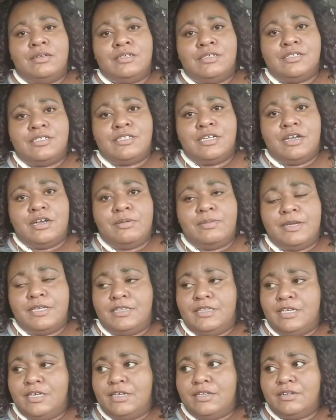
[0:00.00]
sorry
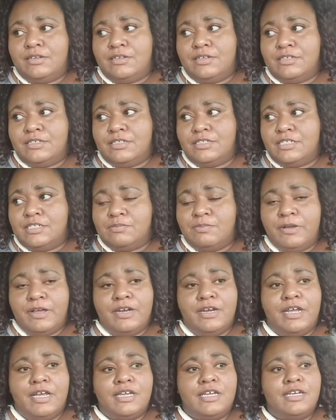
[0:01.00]
about that because that's
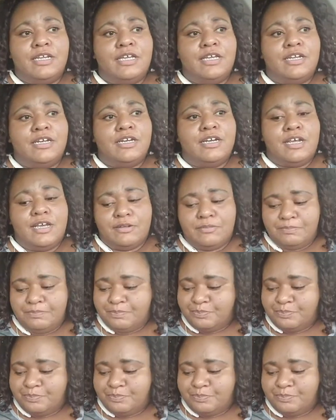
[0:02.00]
probably not getting edited out